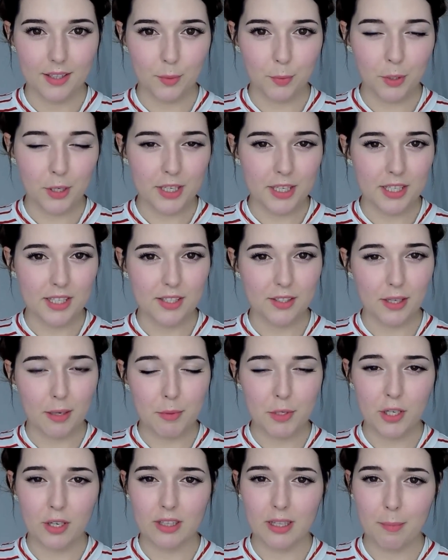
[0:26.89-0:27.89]
The product
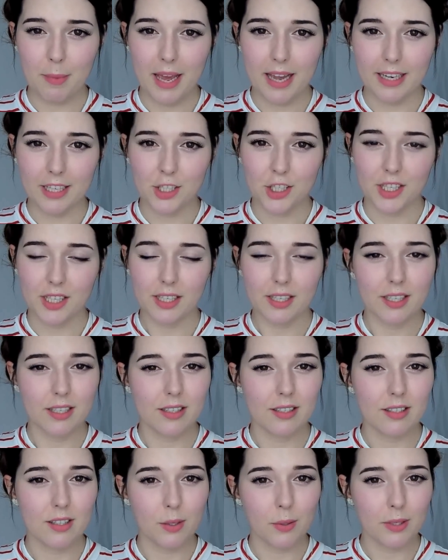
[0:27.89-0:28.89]
description on the packaging
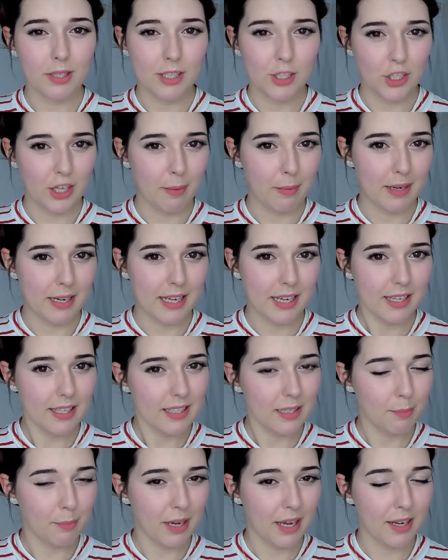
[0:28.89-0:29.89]
is all in
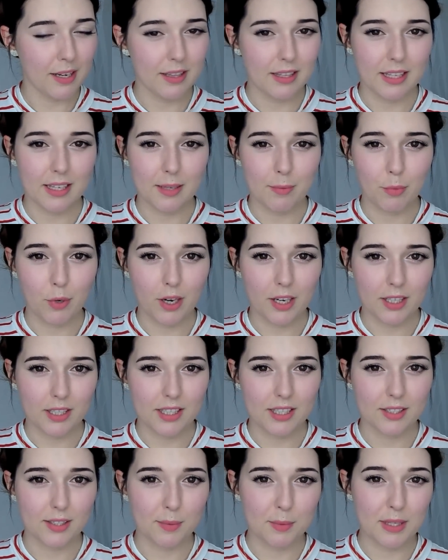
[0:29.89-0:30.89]
Japanese, but the
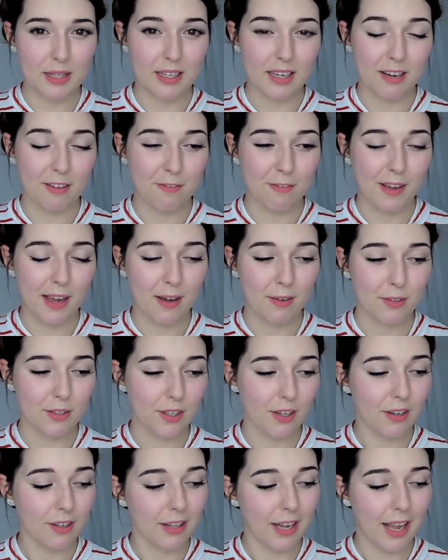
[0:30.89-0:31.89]
product description that I
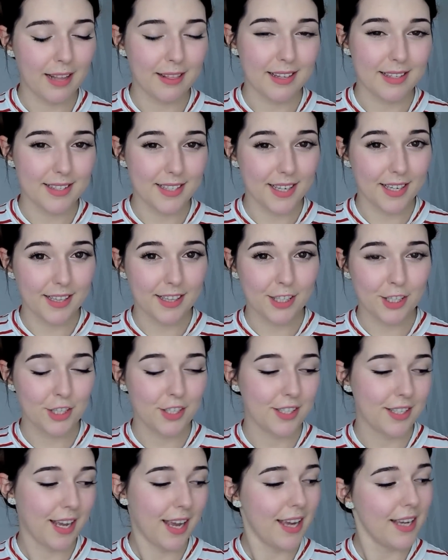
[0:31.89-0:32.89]
found online that's
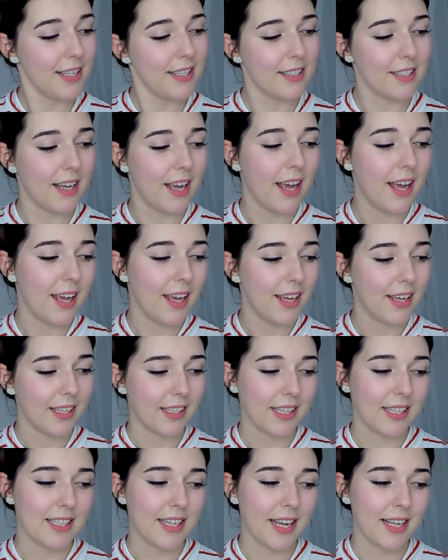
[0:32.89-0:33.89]
English says,
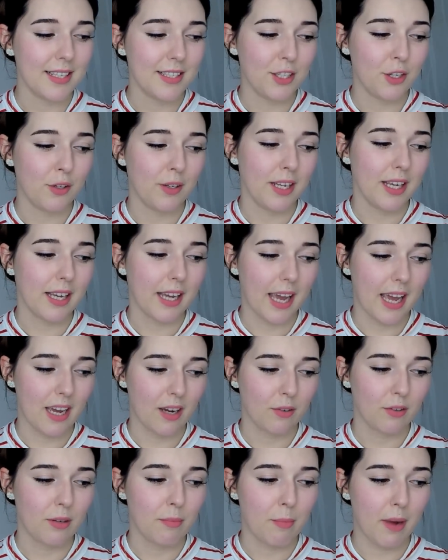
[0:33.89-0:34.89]
contains unique
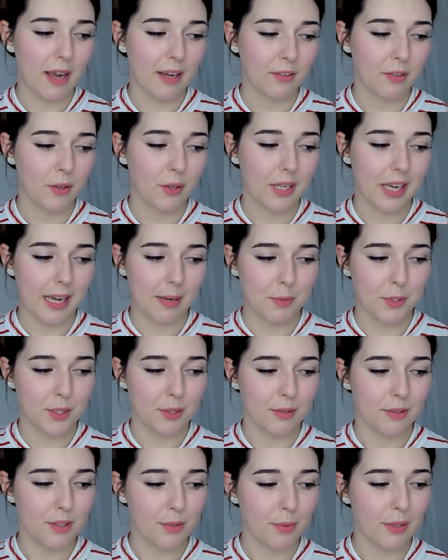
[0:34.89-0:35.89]
Aqua micro
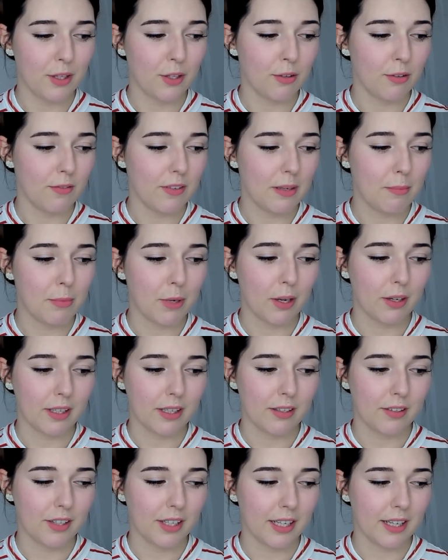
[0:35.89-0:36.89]
capsules with UV
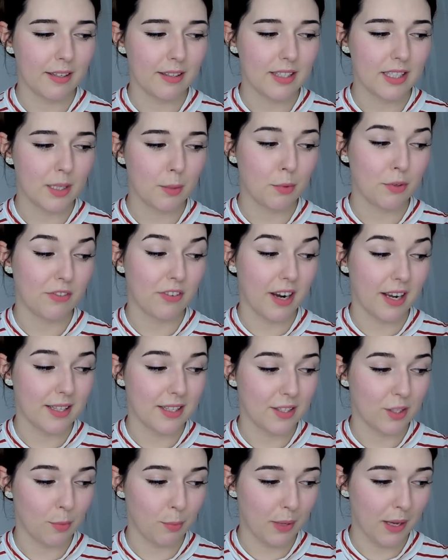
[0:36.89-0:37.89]
block ingredients to
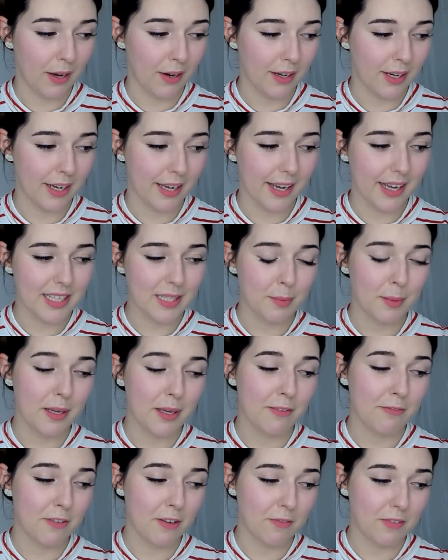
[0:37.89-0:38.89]
provide superior
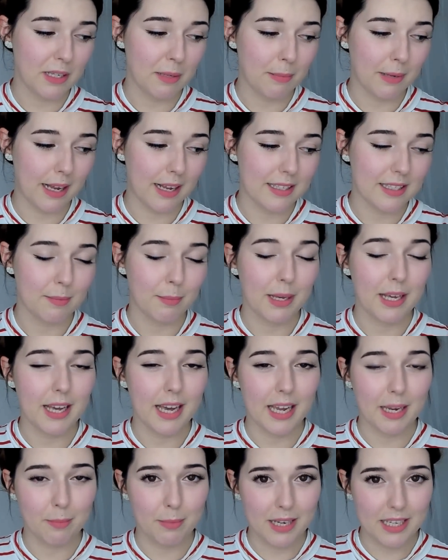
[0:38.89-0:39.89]
SPF
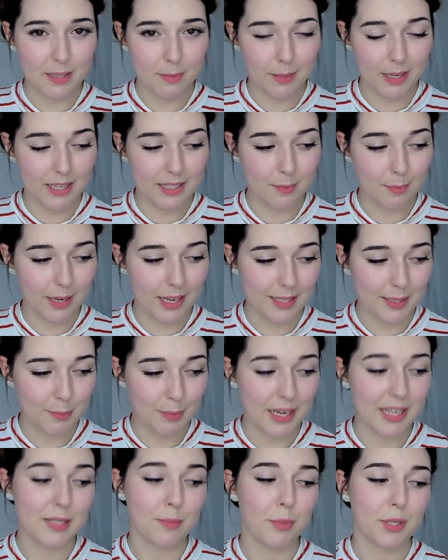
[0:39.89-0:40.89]
50+
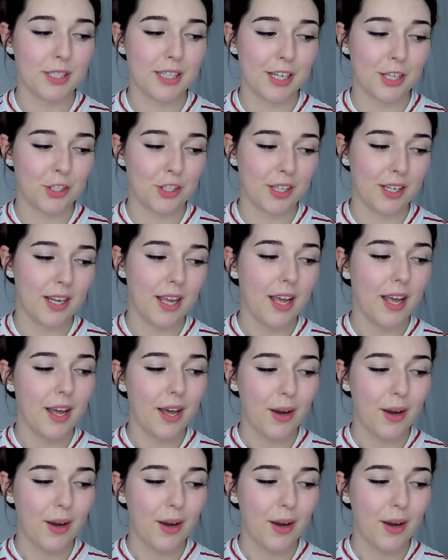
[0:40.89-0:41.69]
PA++++ protection